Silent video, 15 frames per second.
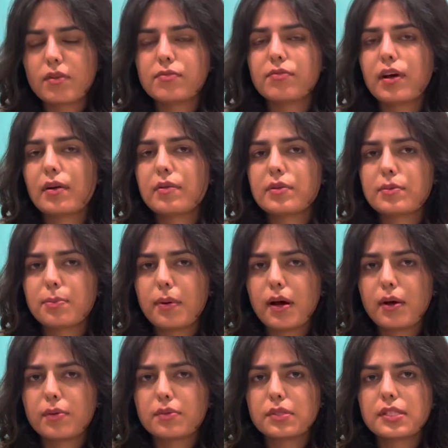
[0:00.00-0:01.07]

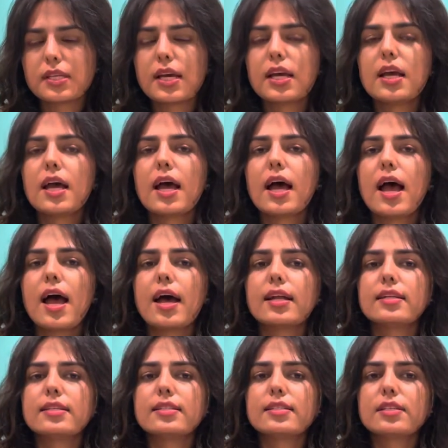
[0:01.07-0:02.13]
£500,
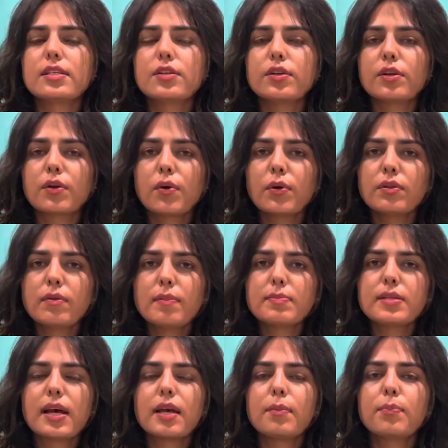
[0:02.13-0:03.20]
and you can go on the
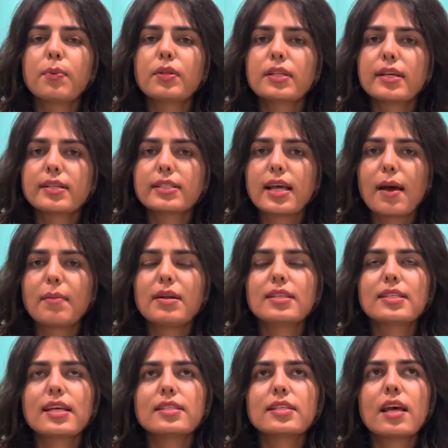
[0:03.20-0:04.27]
website, book the exam, and it
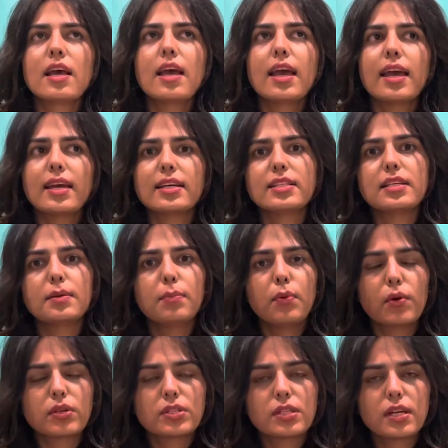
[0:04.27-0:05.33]
says AKT booked.